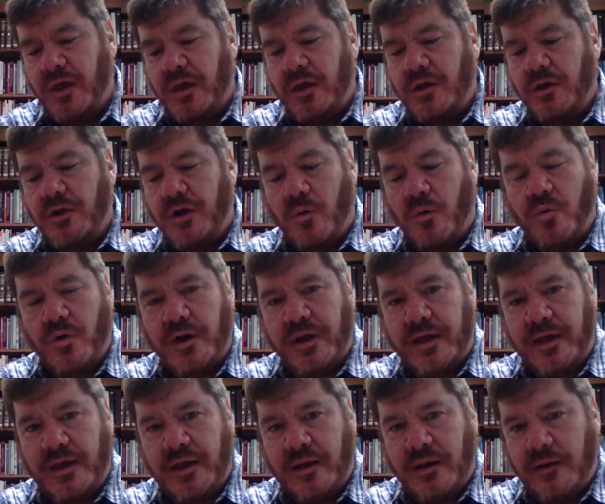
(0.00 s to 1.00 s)
You don't want
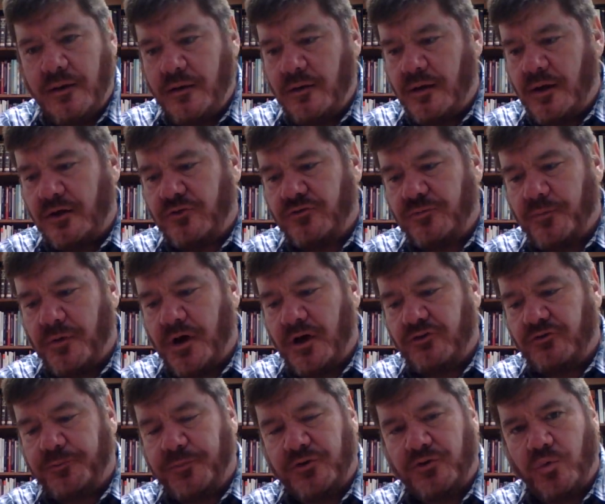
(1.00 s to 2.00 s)
to get as
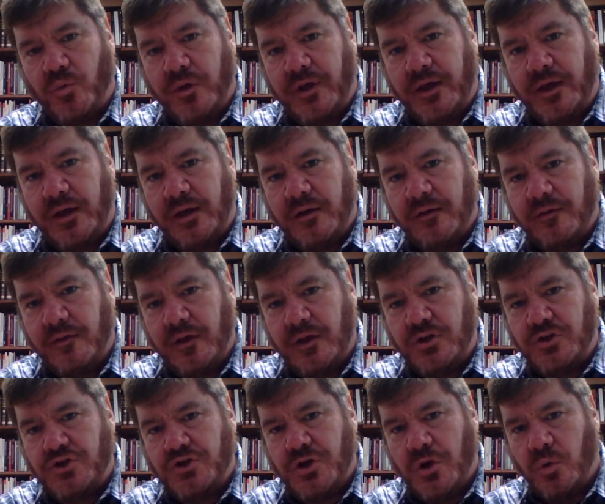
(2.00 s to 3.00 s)
much between
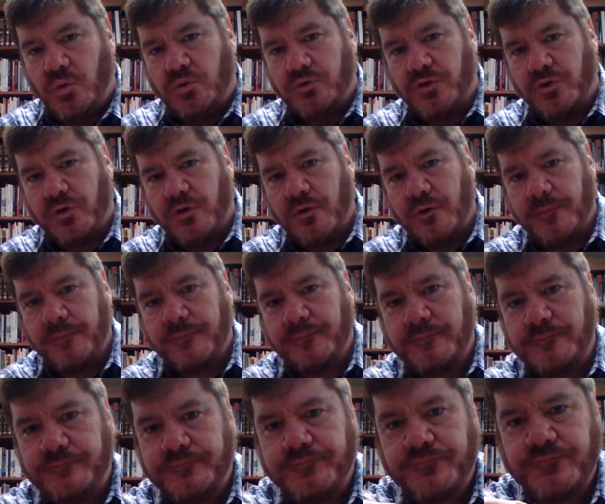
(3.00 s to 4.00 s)
the shoulder
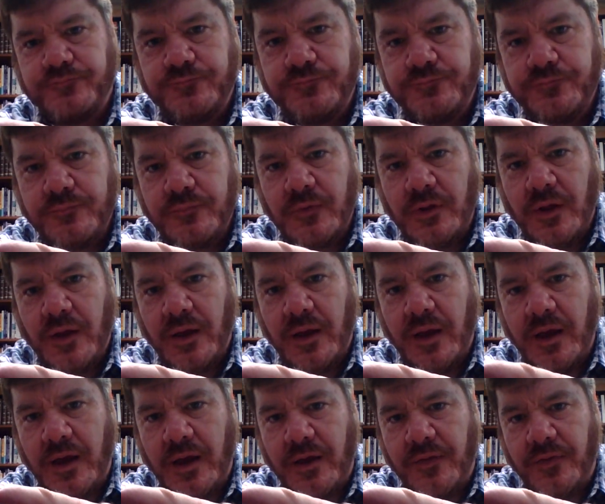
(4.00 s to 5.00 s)

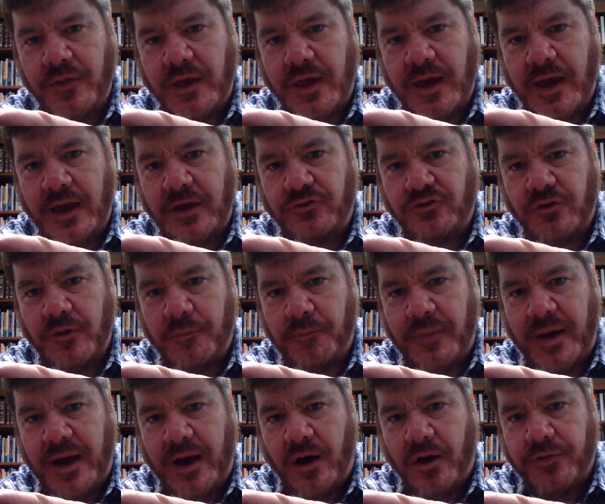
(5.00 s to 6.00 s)
and the case
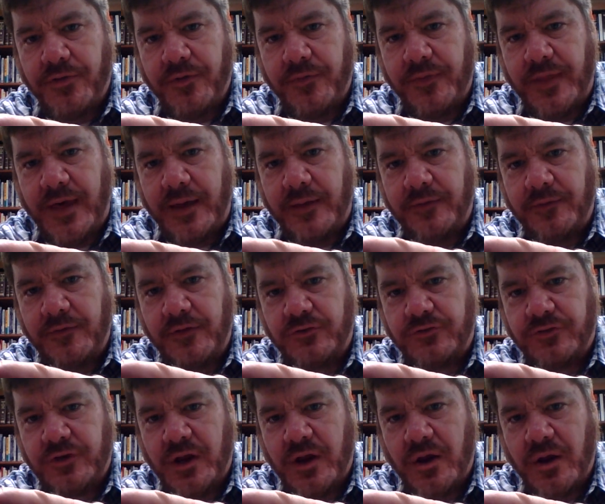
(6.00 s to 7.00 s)
mouth.
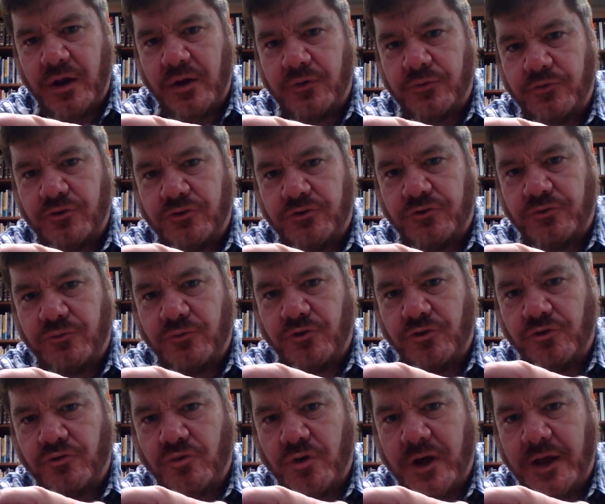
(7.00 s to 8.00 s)
This area
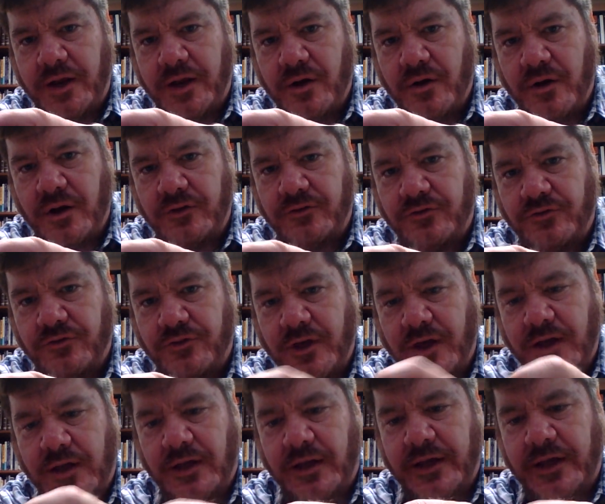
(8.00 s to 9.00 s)
just right here needs to
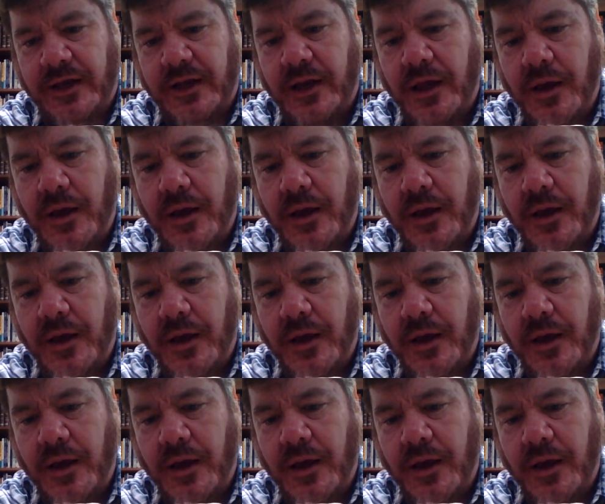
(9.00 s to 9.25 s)
stay clean,